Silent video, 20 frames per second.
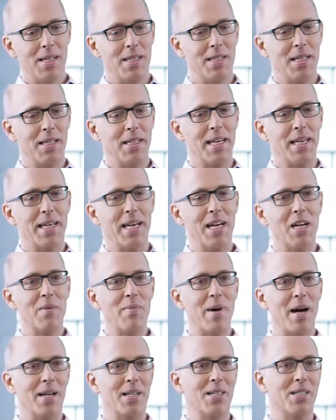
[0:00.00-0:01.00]
is that they care
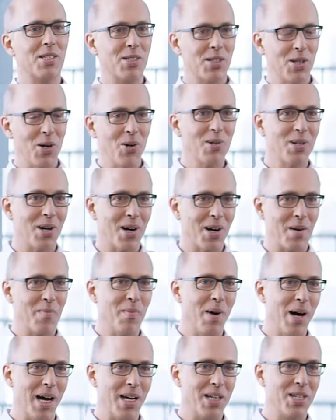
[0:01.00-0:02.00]
about it so
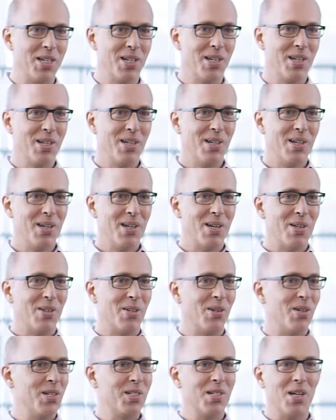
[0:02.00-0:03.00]
darn much
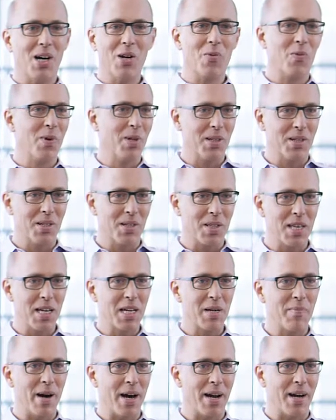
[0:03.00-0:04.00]
they're just unwilling to
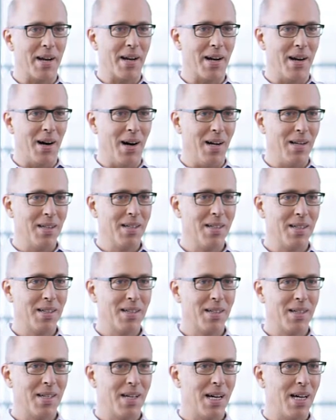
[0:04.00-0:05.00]
think about it at all.
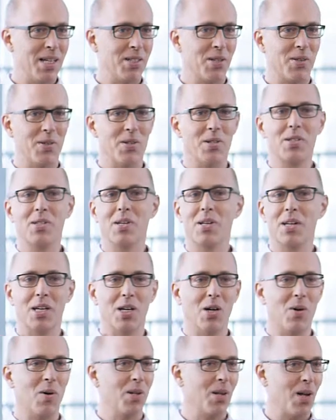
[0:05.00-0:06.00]
And so they're just going to
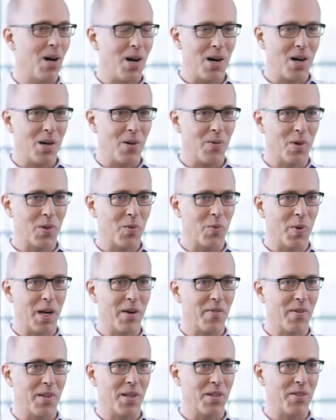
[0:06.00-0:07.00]
go along with
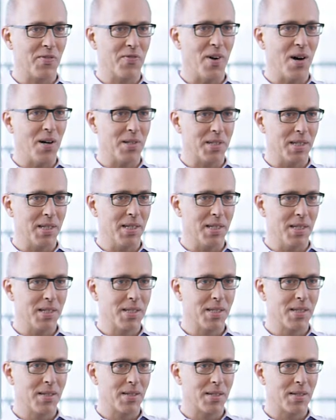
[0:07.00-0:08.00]
whatever the default
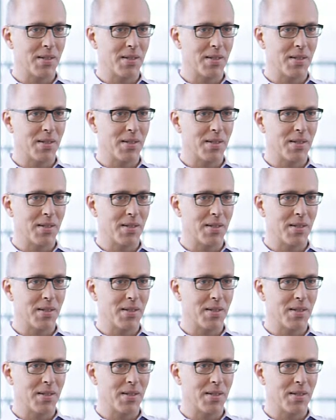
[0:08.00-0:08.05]
is.